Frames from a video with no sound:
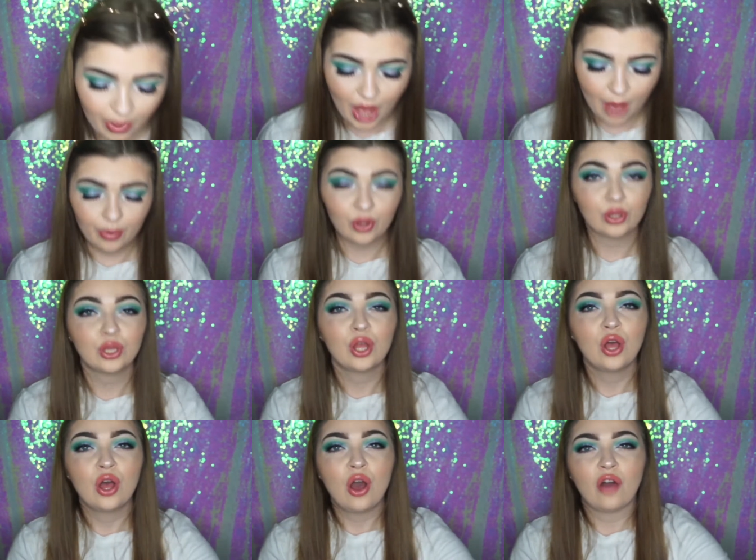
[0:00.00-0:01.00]
purple
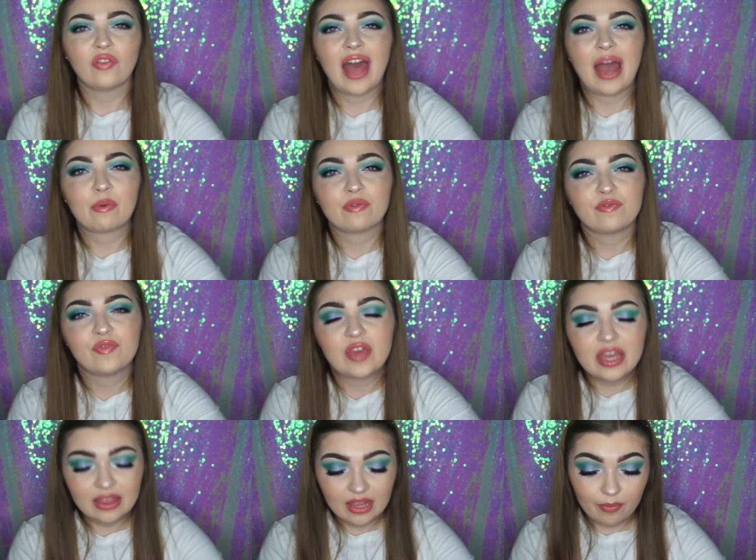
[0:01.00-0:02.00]
on the outer V
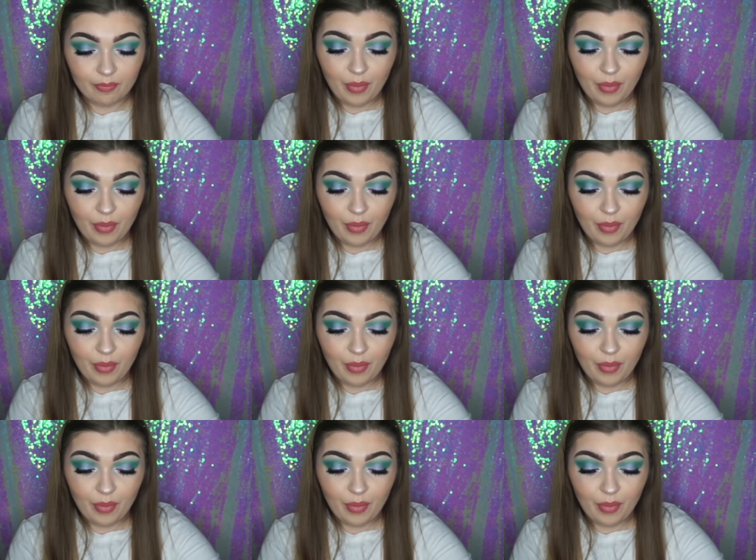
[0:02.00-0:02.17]
and then a